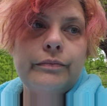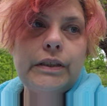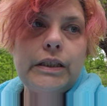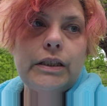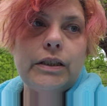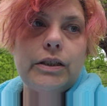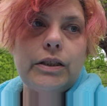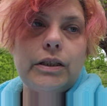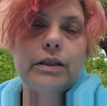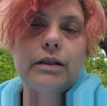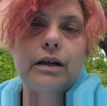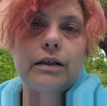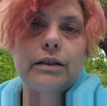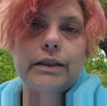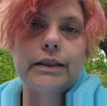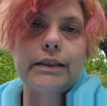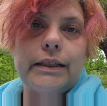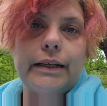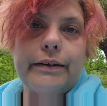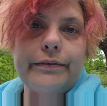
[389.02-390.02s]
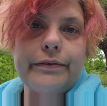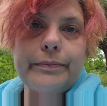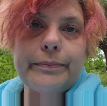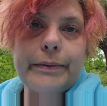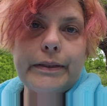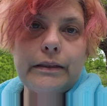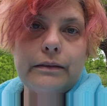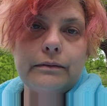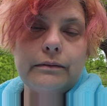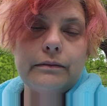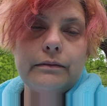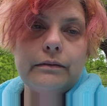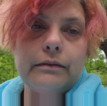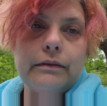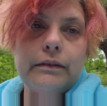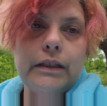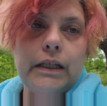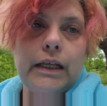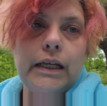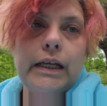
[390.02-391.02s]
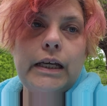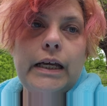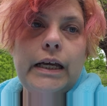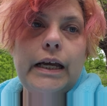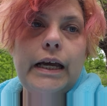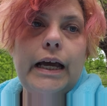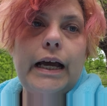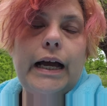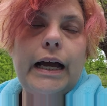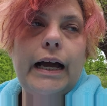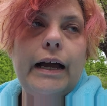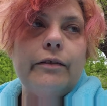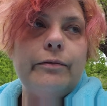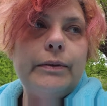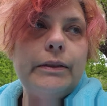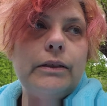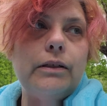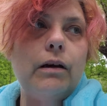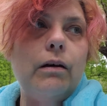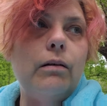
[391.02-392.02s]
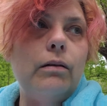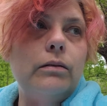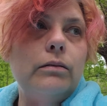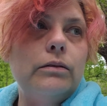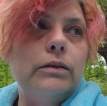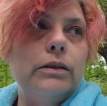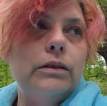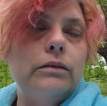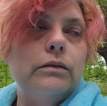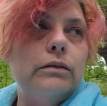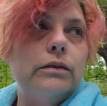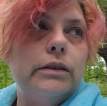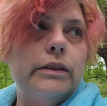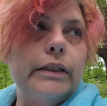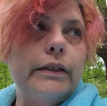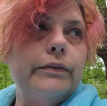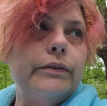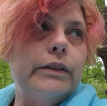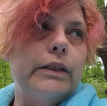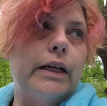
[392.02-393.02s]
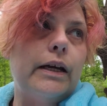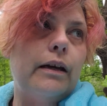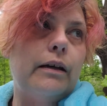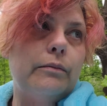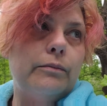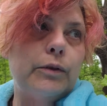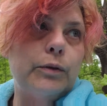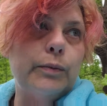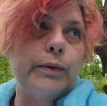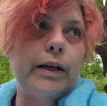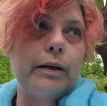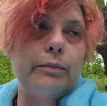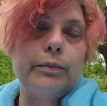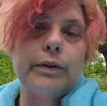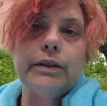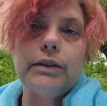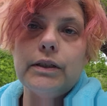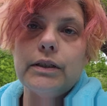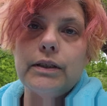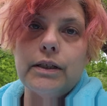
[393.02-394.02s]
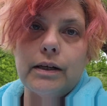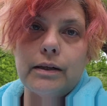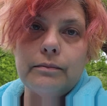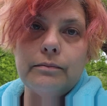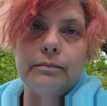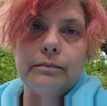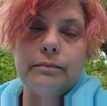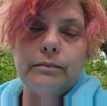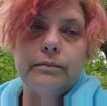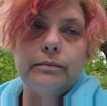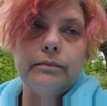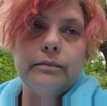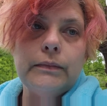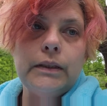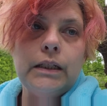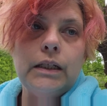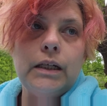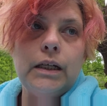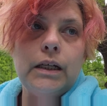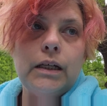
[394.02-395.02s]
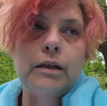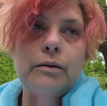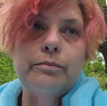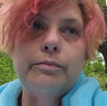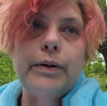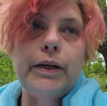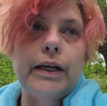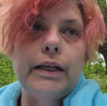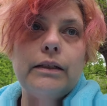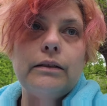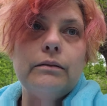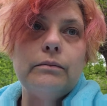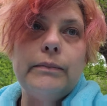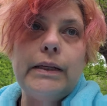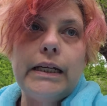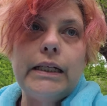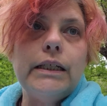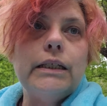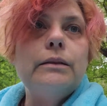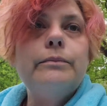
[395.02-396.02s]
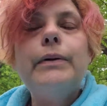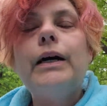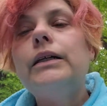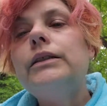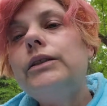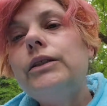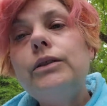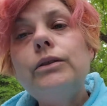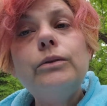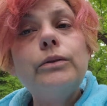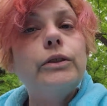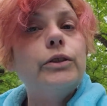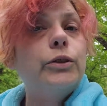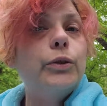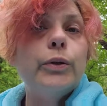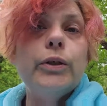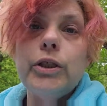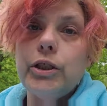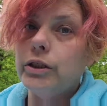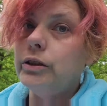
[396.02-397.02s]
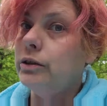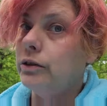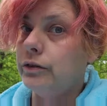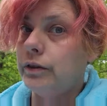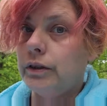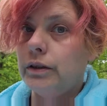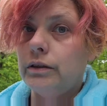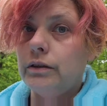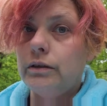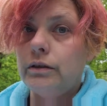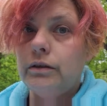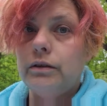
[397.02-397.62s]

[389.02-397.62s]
it's just not a good day for me. I have been told several times when I bring this up, but make it about you and your children.